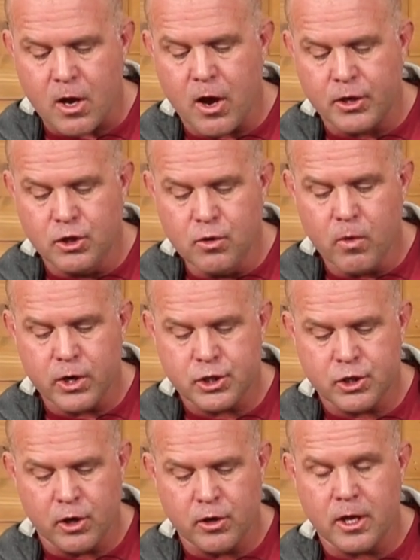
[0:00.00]
I do want to
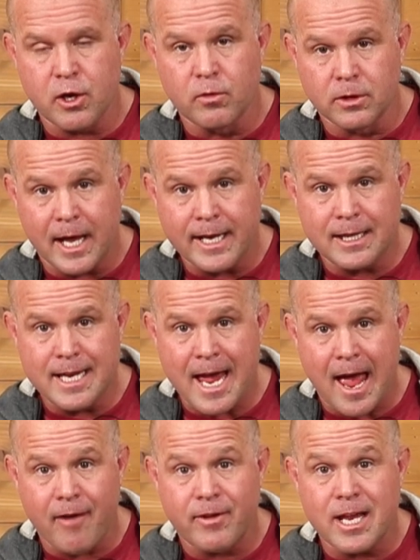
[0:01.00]
show you that you likely
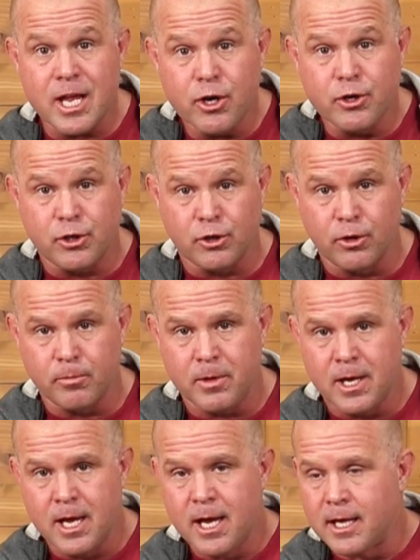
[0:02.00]
have an inner tube
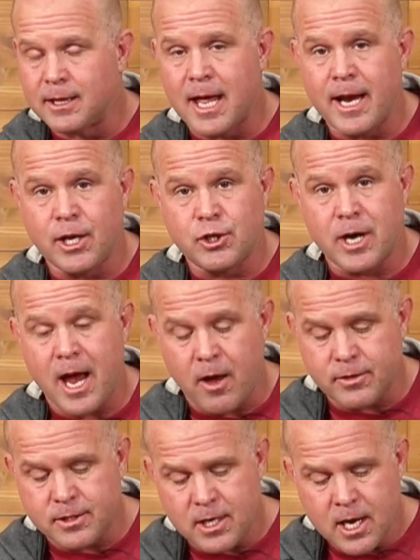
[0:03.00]
lying at your
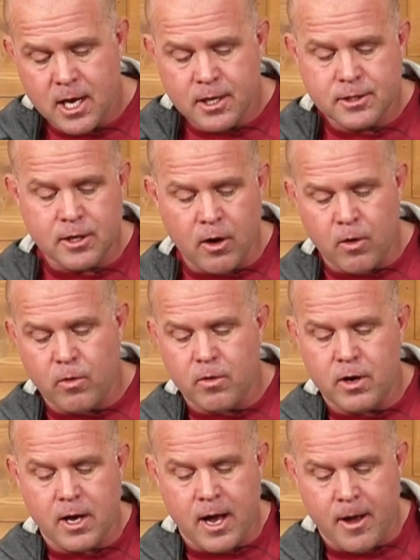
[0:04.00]
house. So
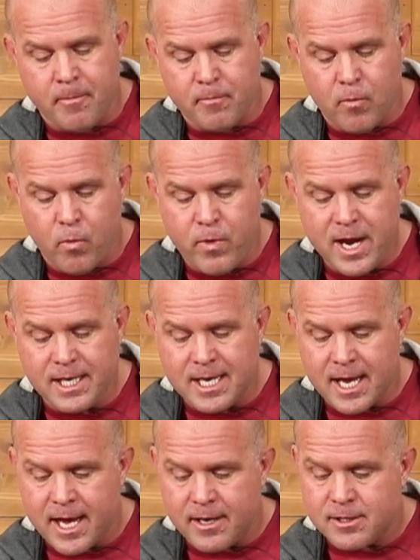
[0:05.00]
we
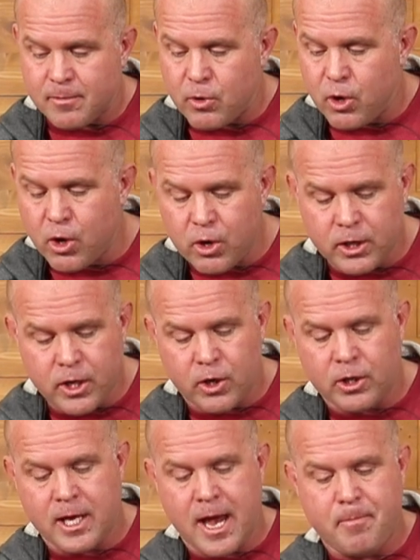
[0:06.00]
did some
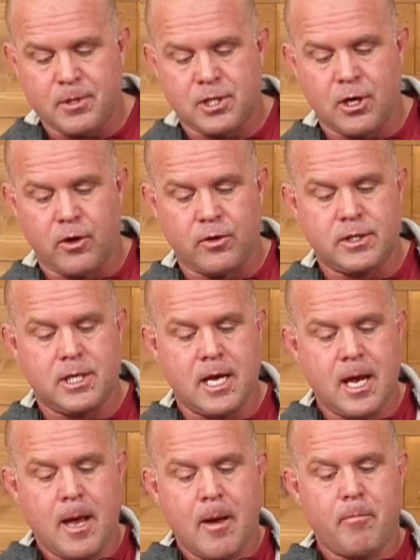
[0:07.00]
early episodes,
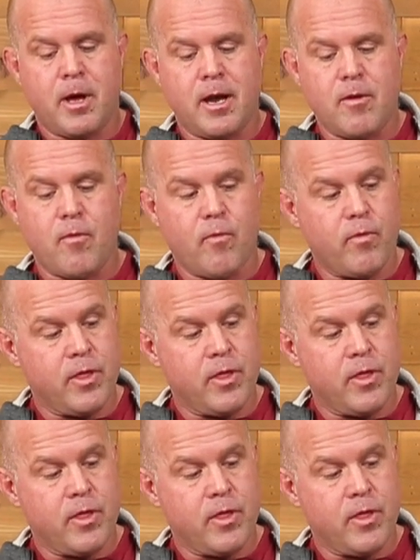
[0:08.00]
but